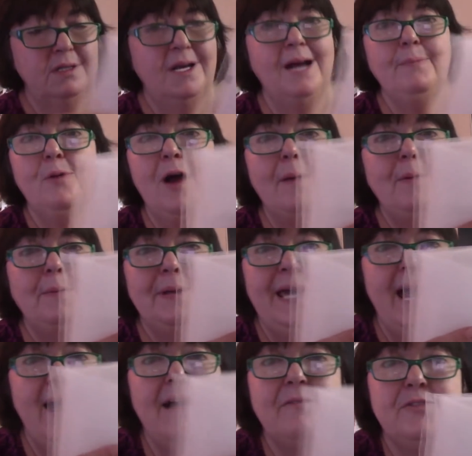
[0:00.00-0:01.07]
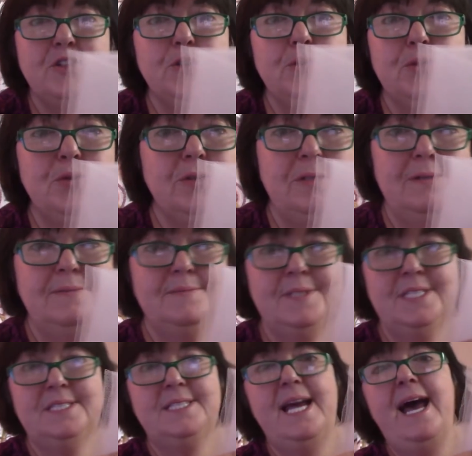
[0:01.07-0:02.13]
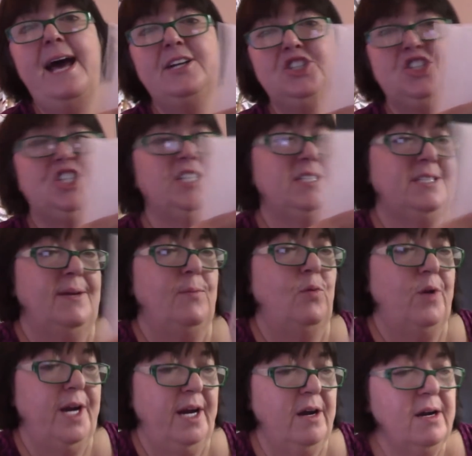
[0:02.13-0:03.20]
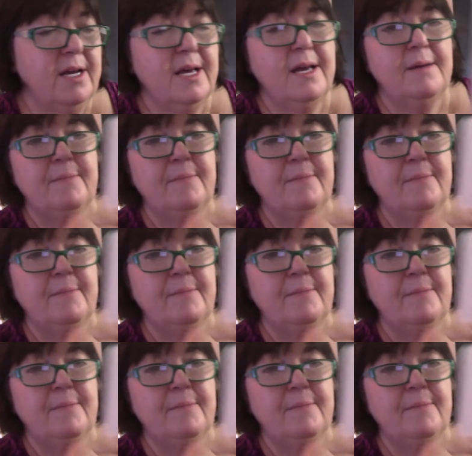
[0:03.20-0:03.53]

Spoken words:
I probably have tulle stashed somewhere,